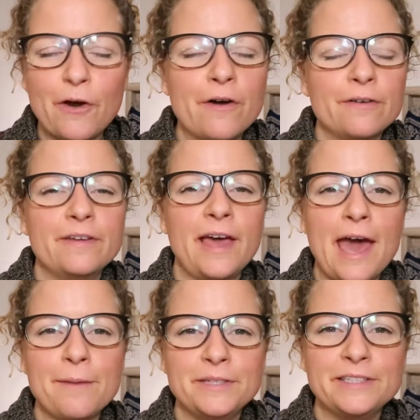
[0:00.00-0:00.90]
of A
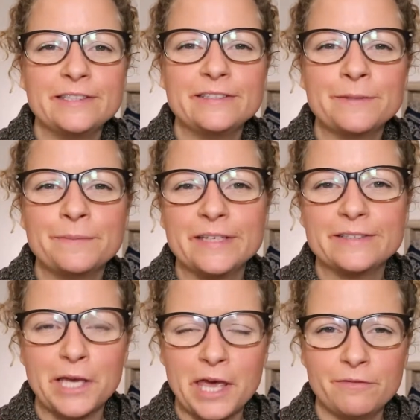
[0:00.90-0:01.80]
Happy Sister
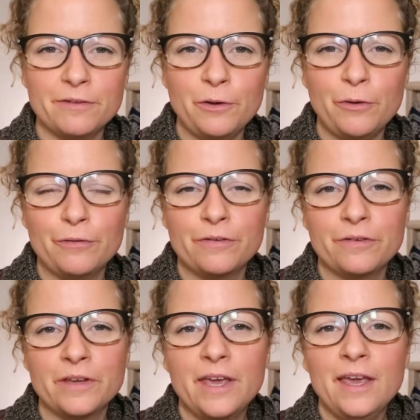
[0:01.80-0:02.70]
Makes a Healthy Earth.